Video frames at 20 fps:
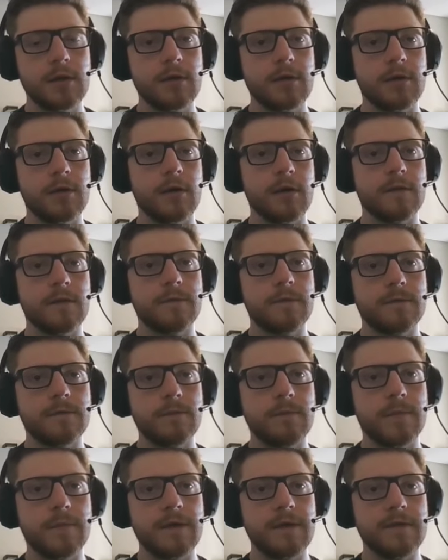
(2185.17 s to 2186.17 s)
of
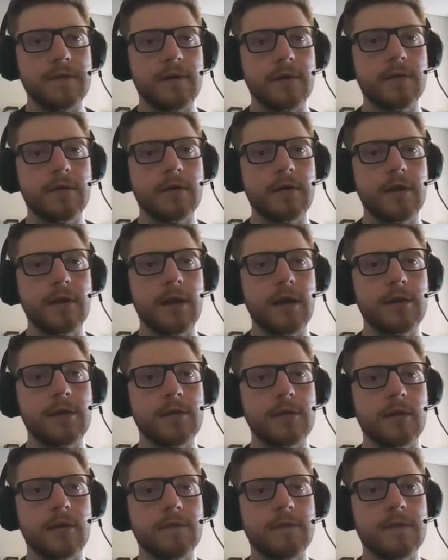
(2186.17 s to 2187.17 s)
passing our
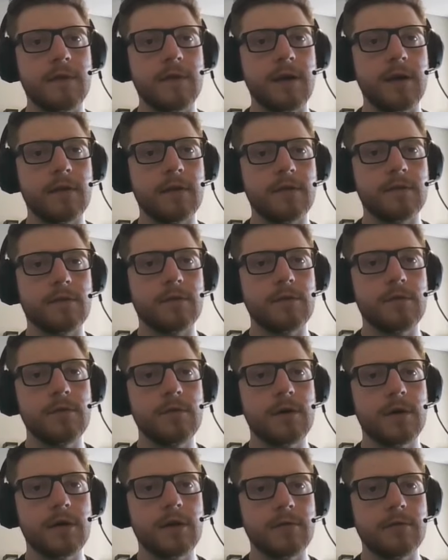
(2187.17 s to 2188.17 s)
connection of status
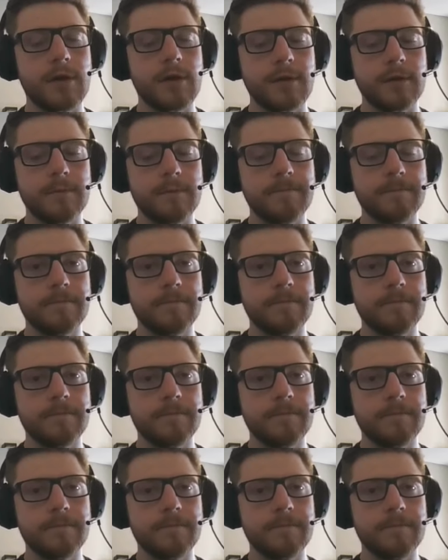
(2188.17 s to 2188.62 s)
200,